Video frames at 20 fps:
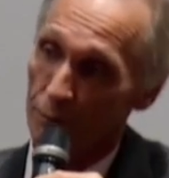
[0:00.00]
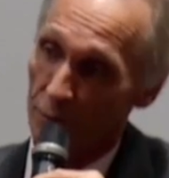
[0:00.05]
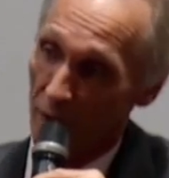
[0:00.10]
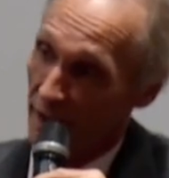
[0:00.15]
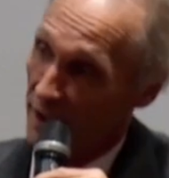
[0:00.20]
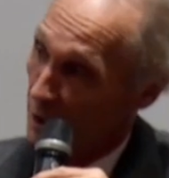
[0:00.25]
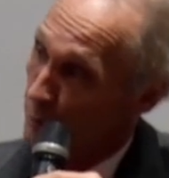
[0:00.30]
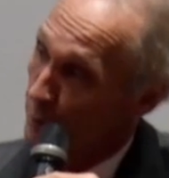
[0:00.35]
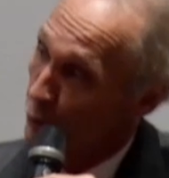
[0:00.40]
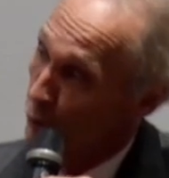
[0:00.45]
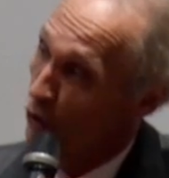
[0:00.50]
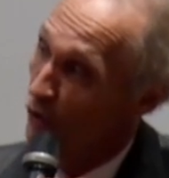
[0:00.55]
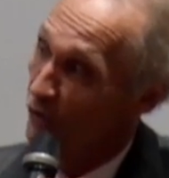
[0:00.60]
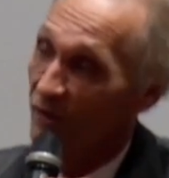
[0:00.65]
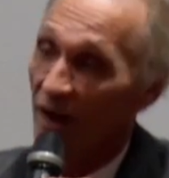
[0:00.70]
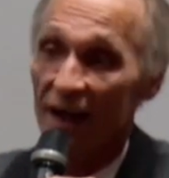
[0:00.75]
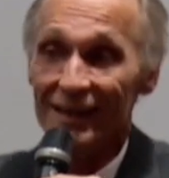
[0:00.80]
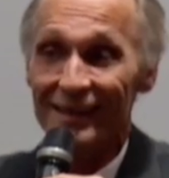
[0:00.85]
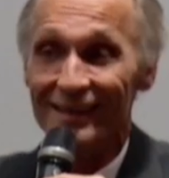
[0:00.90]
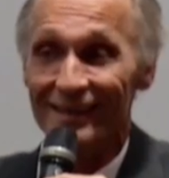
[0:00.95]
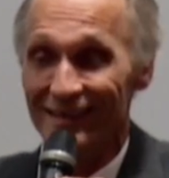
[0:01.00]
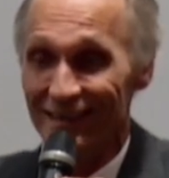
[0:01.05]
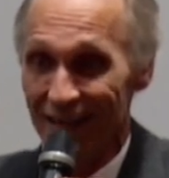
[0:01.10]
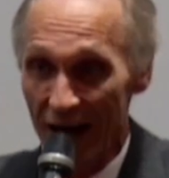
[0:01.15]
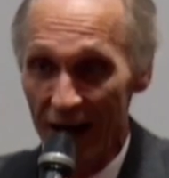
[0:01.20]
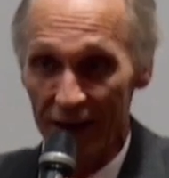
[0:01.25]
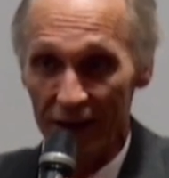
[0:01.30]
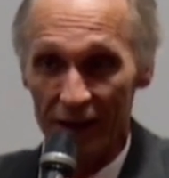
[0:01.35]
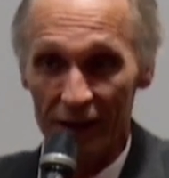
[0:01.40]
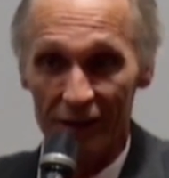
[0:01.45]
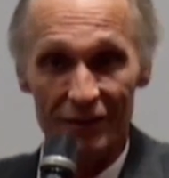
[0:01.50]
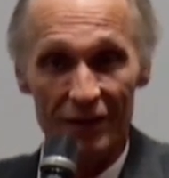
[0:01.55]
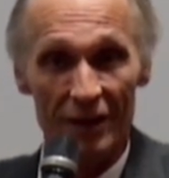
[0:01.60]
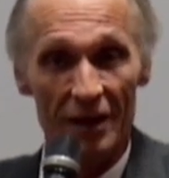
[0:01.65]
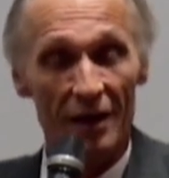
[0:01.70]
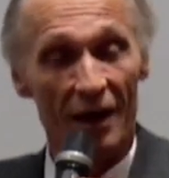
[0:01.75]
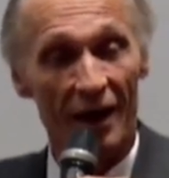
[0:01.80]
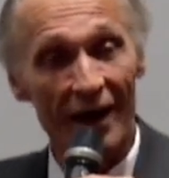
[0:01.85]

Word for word: I can prove I've done it.